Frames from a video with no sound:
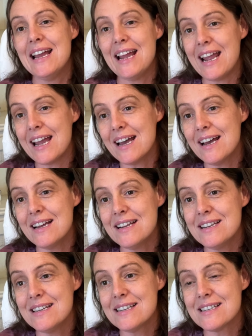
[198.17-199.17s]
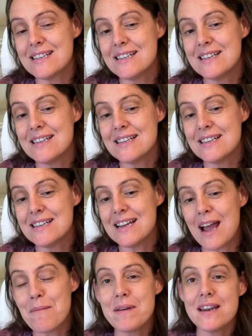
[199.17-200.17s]
And
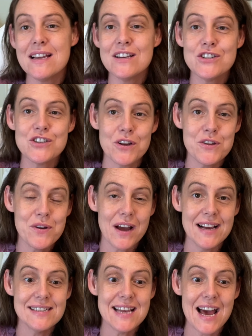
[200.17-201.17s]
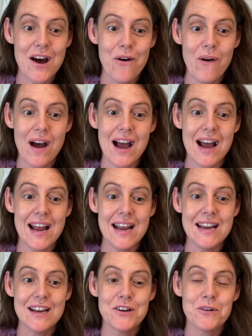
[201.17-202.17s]
I'm gonna show you guys how
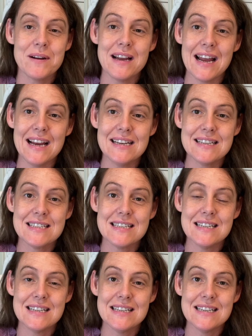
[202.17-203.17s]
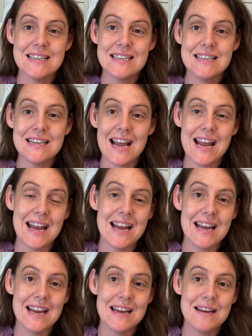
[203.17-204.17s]
I create
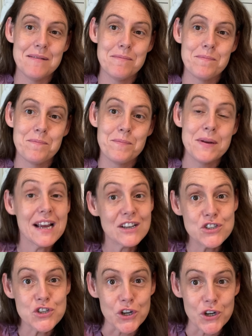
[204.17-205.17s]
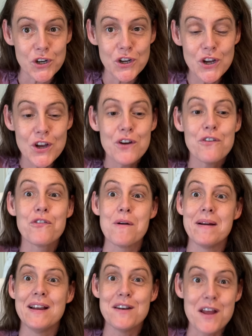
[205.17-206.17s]
a picture from
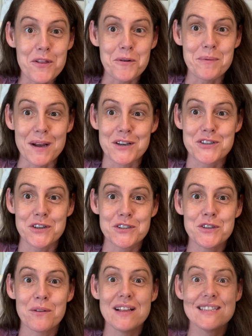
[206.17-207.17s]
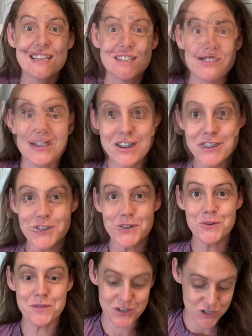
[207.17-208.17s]
another picture. So I ran
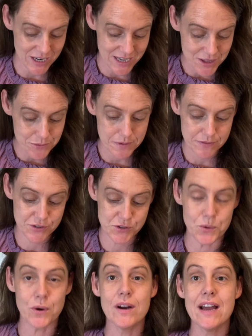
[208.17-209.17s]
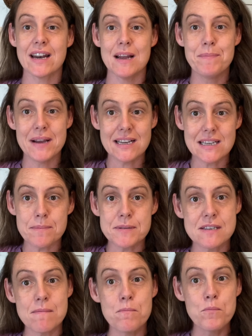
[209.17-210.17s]
to the junky thrift store, and I picked up
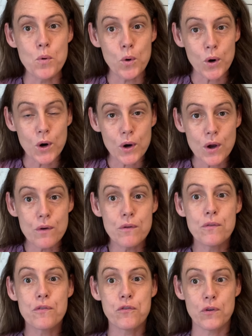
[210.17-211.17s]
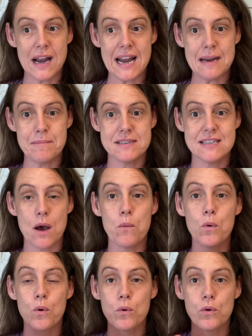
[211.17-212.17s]
some more frames that
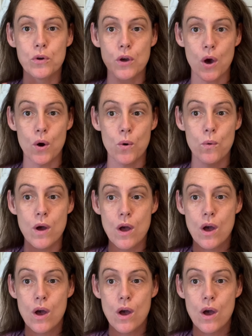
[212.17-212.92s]
will go